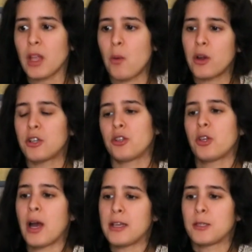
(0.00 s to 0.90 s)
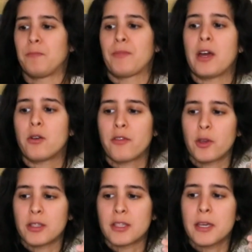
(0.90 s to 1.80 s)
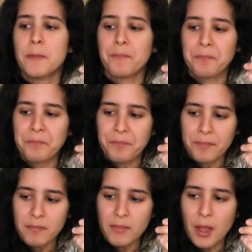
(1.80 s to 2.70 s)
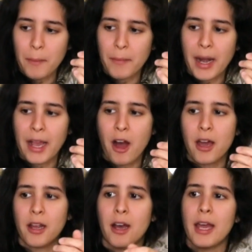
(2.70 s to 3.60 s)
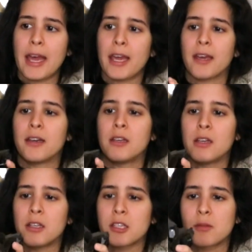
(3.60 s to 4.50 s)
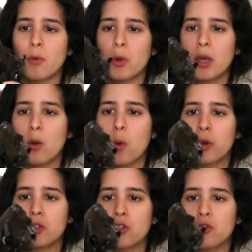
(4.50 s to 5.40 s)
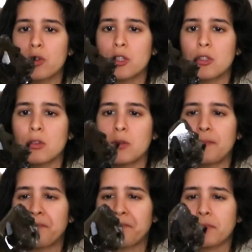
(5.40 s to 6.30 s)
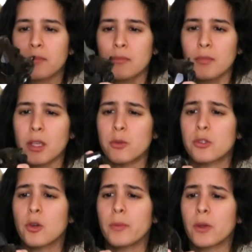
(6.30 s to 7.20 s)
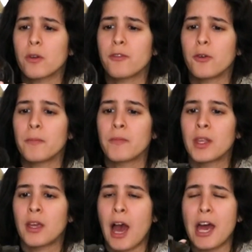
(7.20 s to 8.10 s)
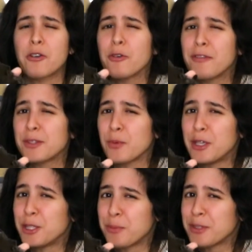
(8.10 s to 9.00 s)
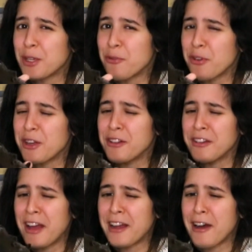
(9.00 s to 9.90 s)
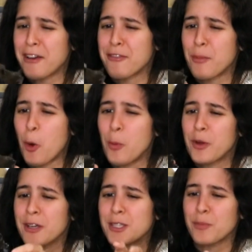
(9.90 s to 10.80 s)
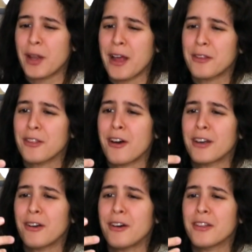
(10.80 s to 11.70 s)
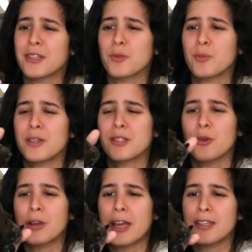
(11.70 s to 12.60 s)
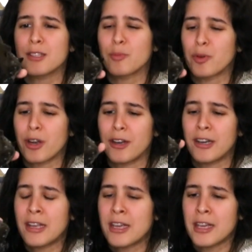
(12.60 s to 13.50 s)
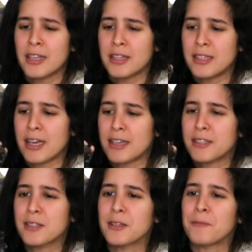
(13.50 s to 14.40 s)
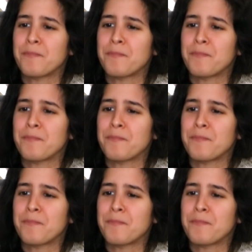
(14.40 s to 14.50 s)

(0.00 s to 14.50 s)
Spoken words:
I wanted to show you guys. I don't know if you can see it, but I got a smoky quartz crystal. It was so beautiful. I don't know if it's 100% real. I got it from Home Goods, but I thought, oh, this would be so nice to put on the desk.